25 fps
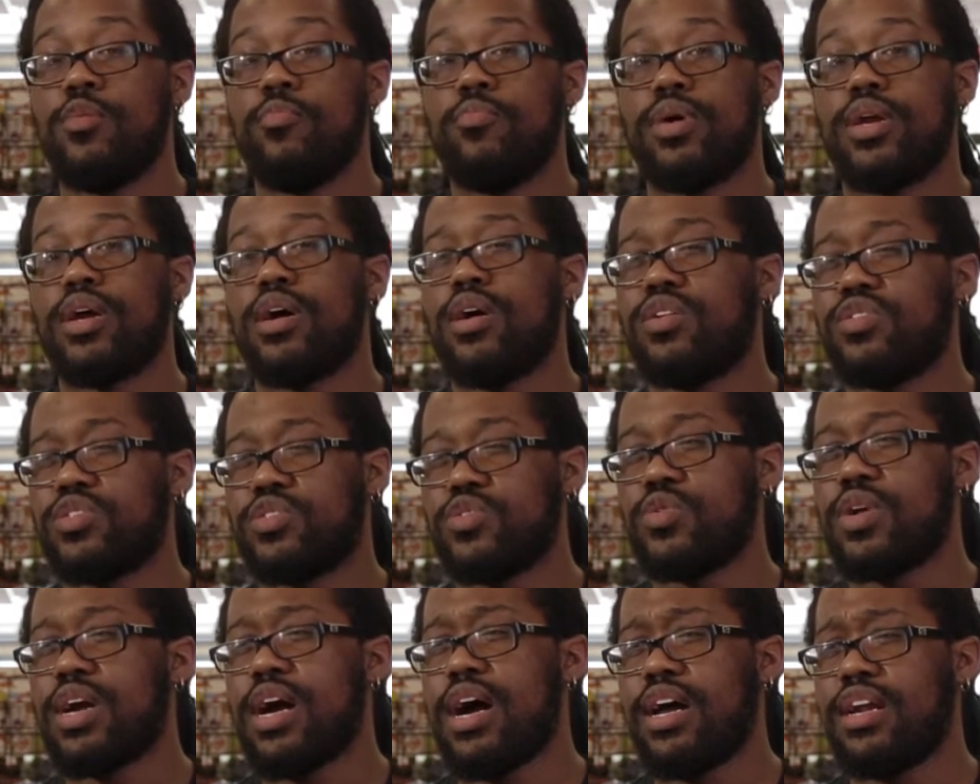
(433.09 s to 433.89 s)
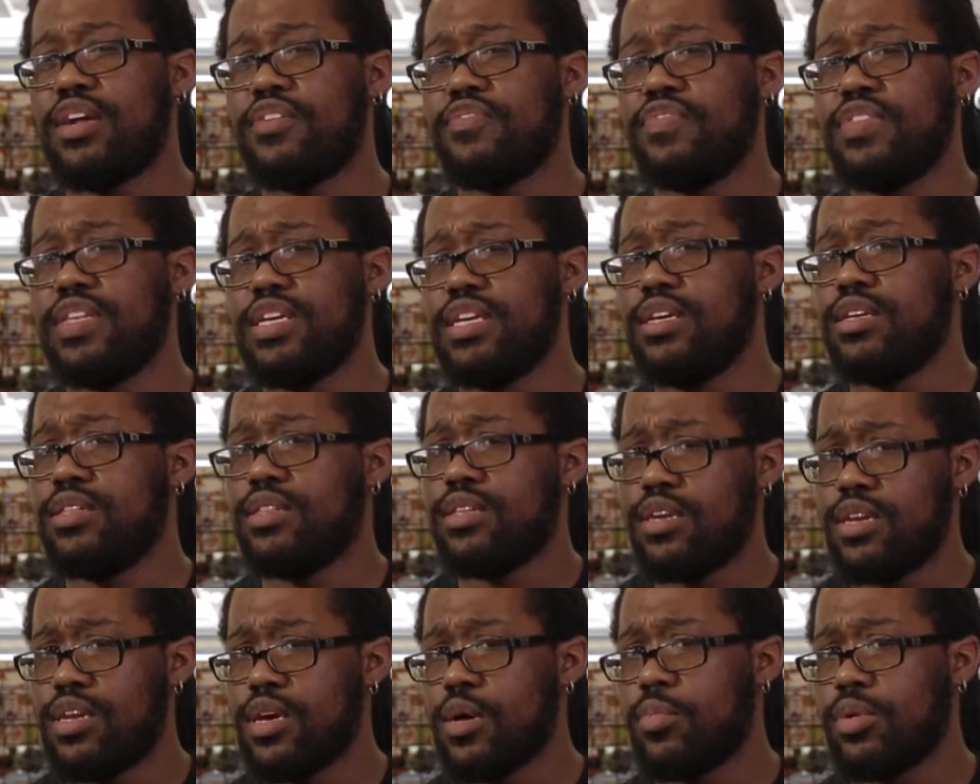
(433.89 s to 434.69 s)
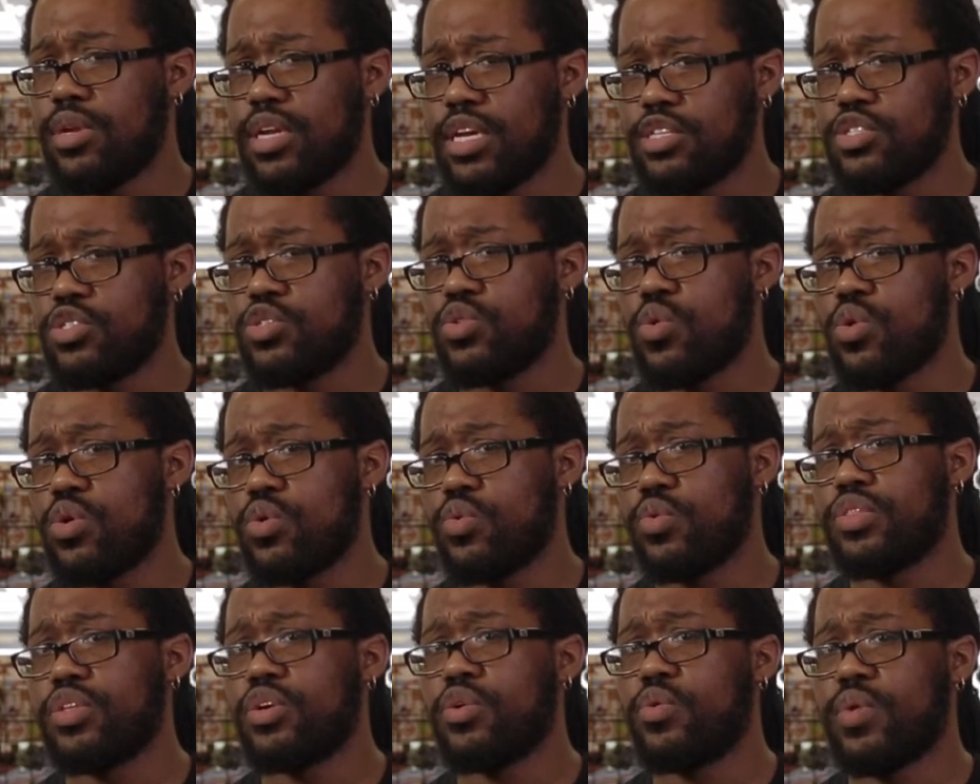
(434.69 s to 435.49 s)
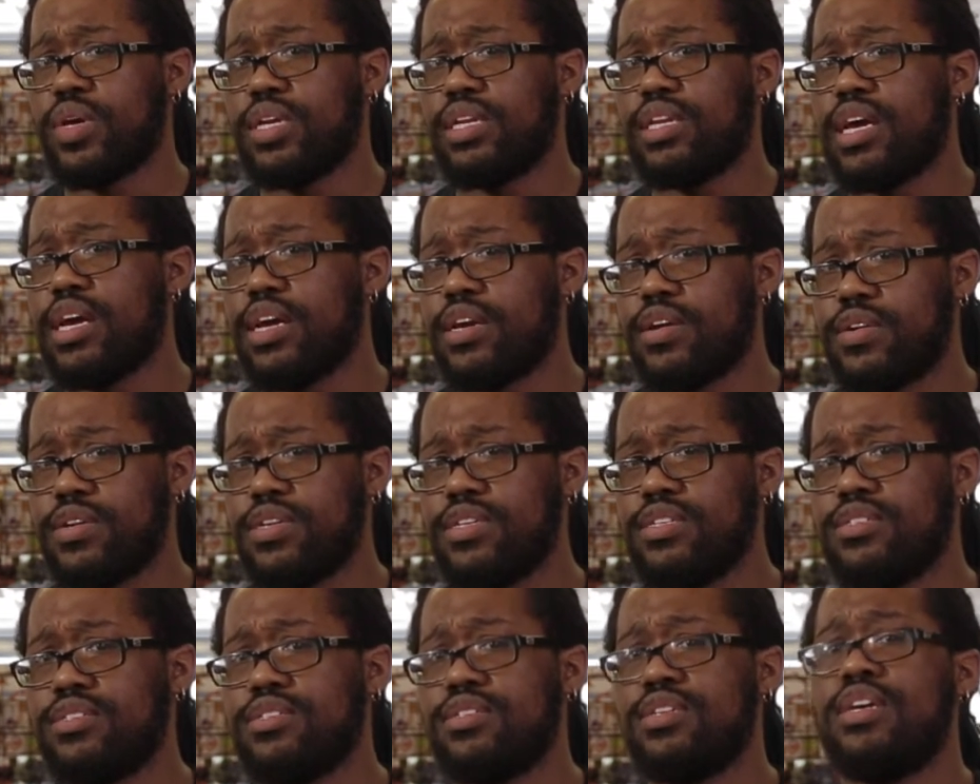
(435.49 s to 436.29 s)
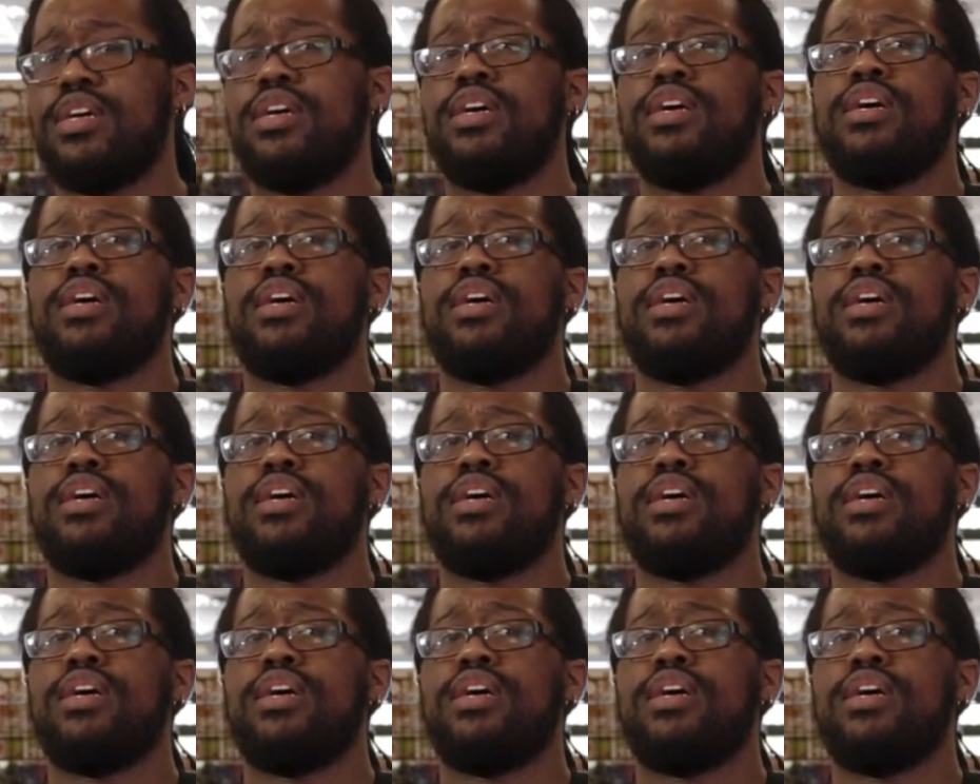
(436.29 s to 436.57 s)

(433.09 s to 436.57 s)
but also kind of the double-edged sword with the Green Lantern is